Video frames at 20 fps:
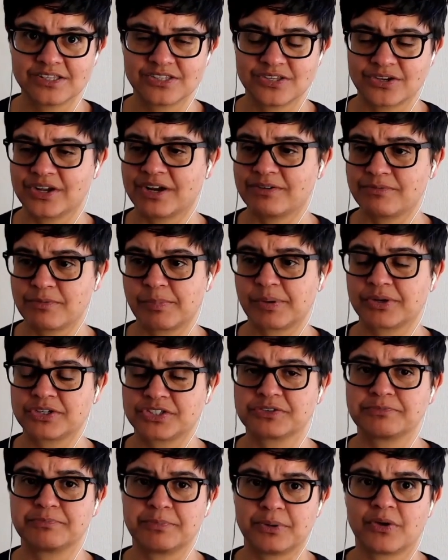So you're going to have a
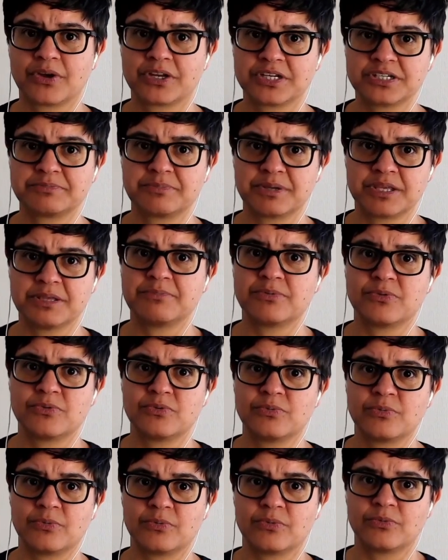bunch of blind
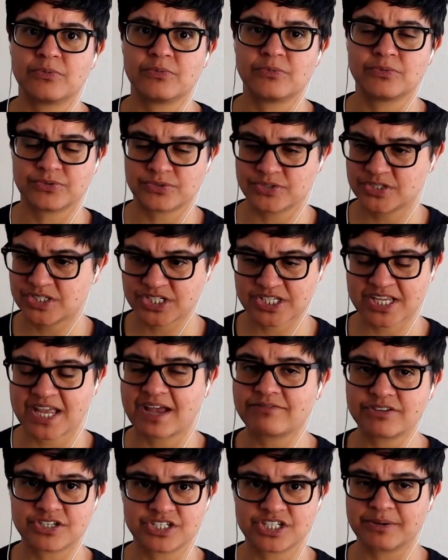people
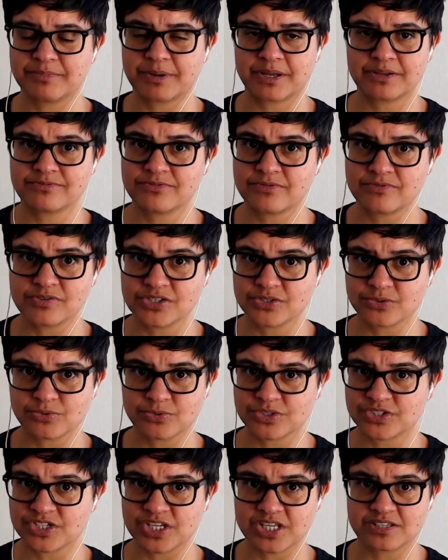scavenging about for
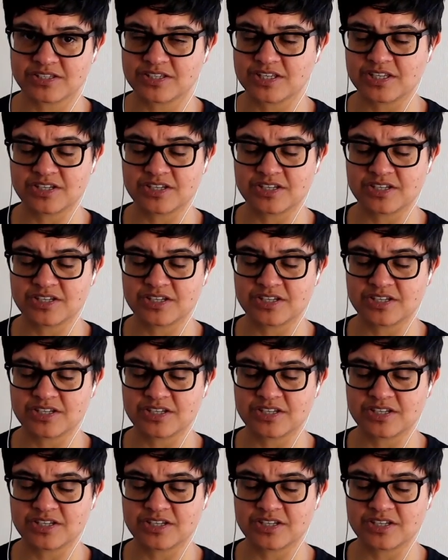resources.